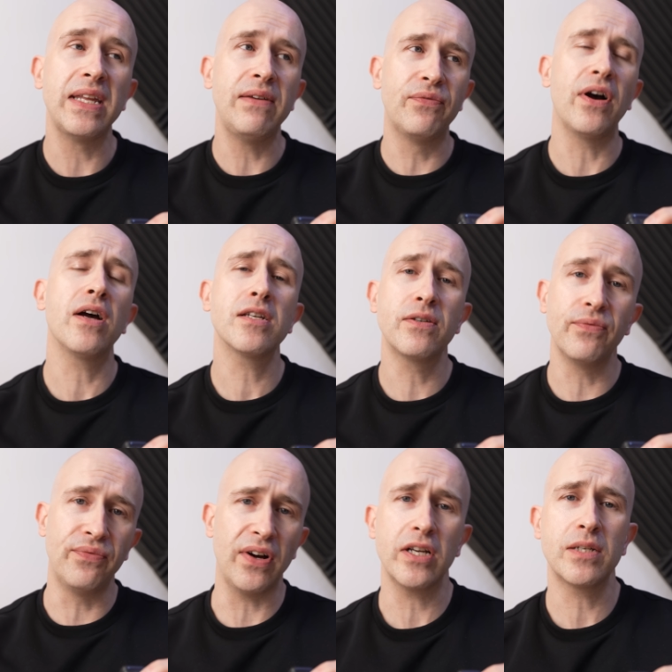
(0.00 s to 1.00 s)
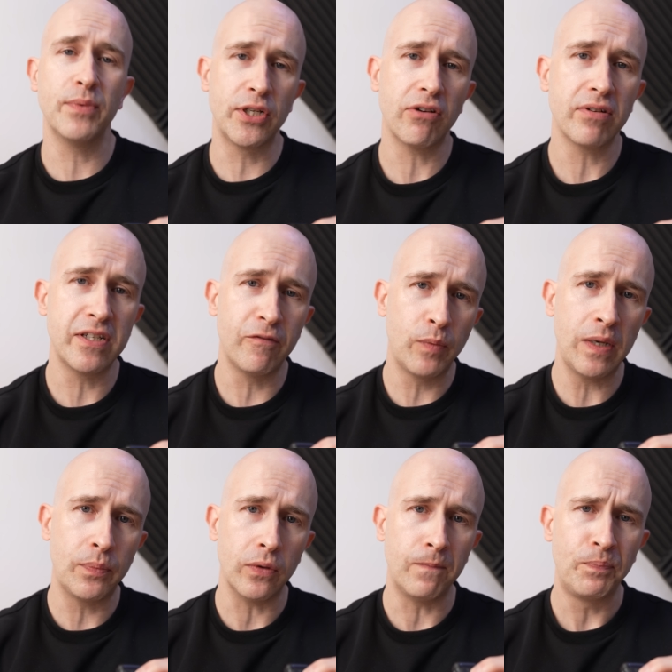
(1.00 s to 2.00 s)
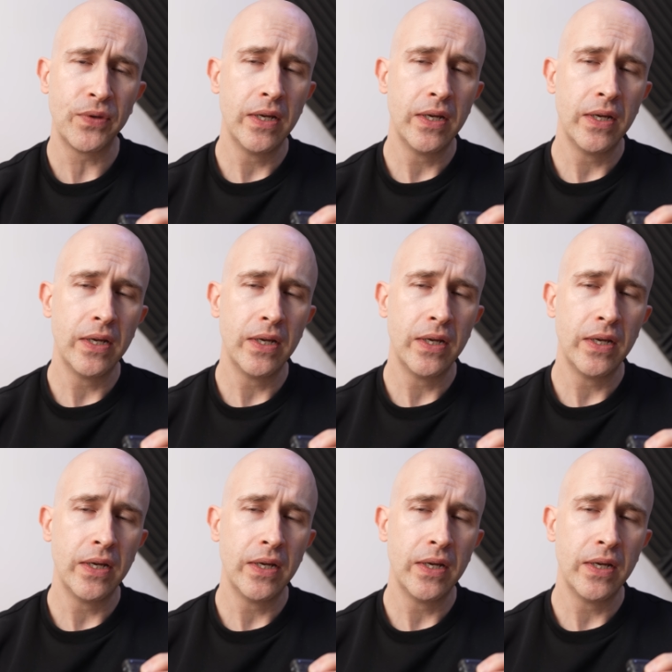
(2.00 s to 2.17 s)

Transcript: the vast majority of people.